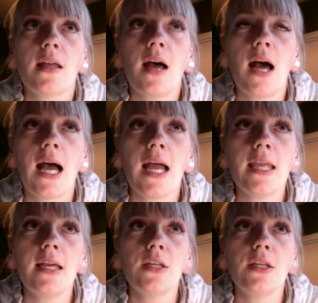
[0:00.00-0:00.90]

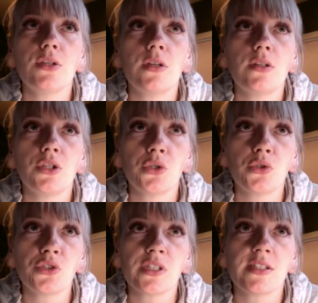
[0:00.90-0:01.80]
I
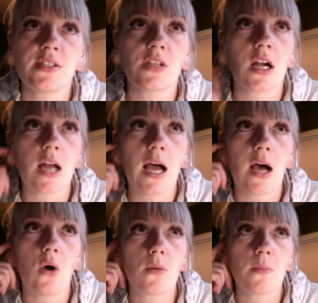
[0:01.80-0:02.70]
usually start
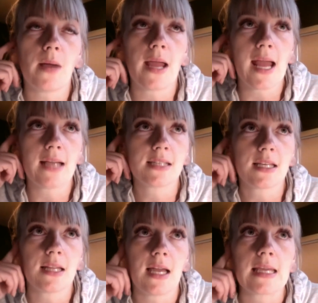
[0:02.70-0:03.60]
out by asking
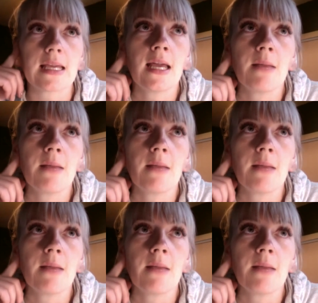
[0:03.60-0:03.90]
like